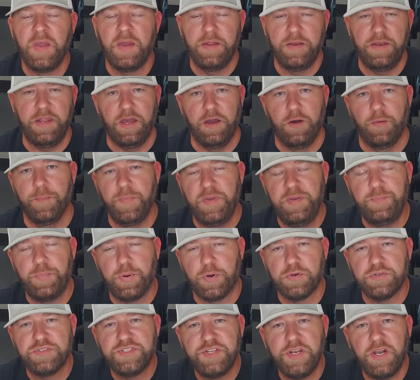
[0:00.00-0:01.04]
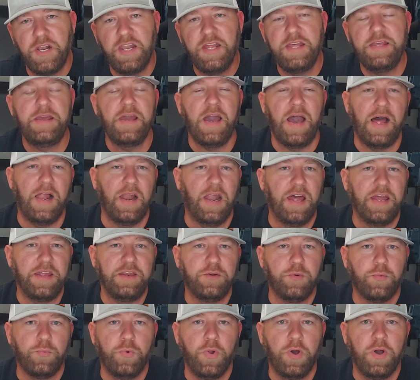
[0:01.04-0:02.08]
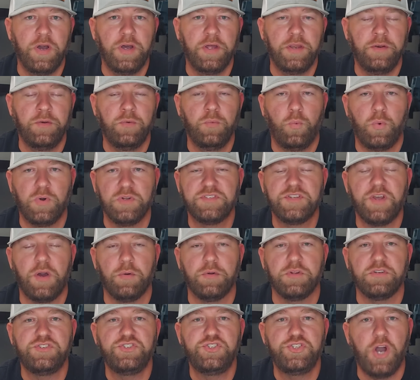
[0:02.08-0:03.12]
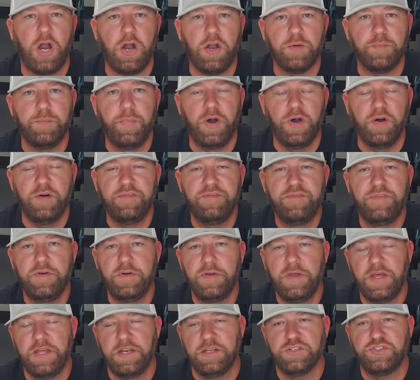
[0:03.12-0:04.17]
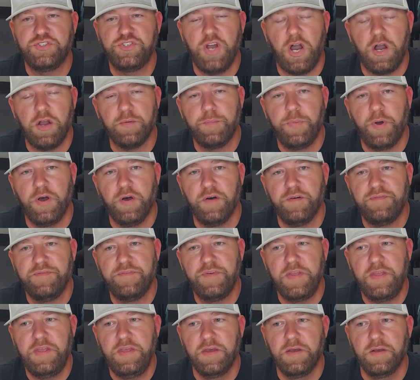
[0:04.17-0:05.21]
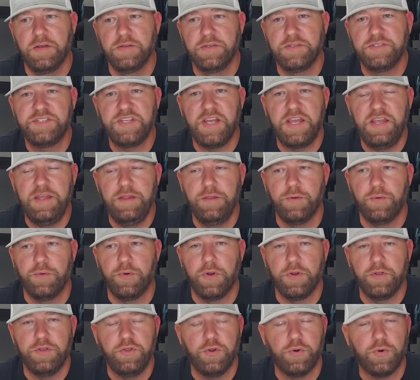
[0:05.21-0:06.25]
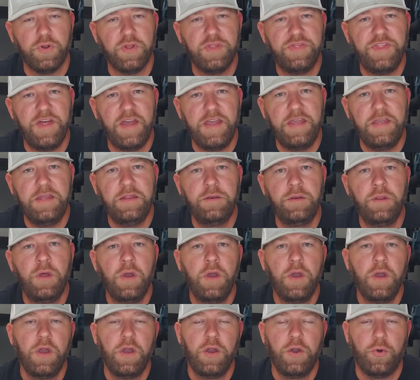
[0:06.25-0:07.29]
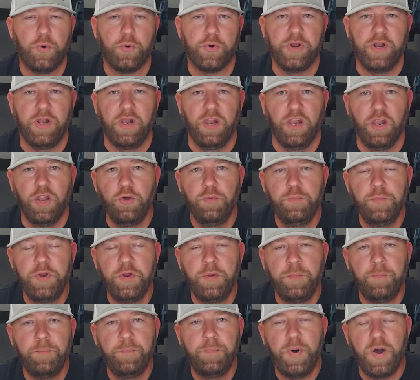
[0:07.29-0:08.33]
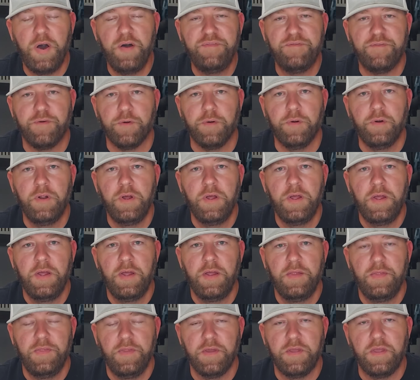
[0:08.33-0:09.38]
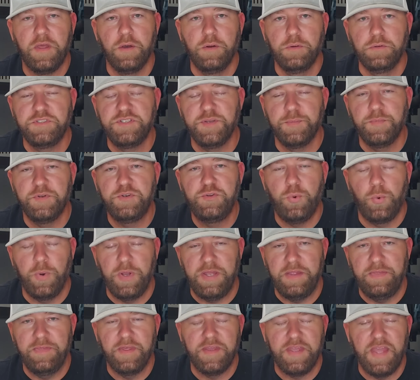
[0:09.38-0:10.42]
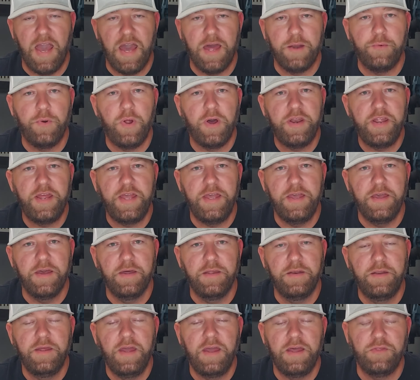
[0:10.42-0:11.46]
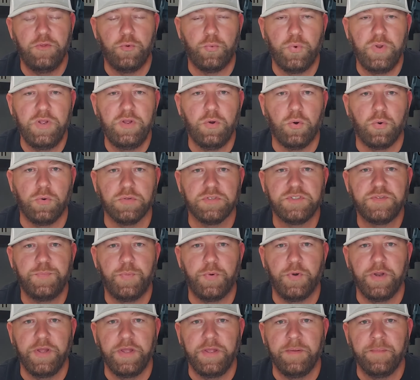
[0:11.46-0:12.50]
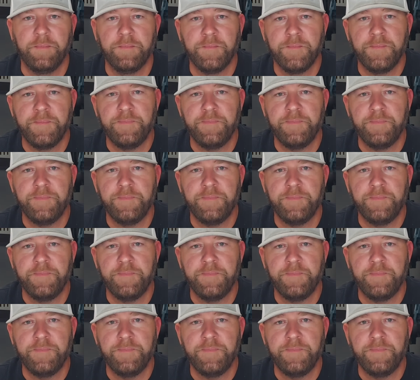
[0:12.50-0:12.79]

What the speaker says: Now, me personally, I like to run what's called a shock buff. And a shock buff is either a urethane or an aluminum buffer that goes in between the guide rod head and the recoil spring.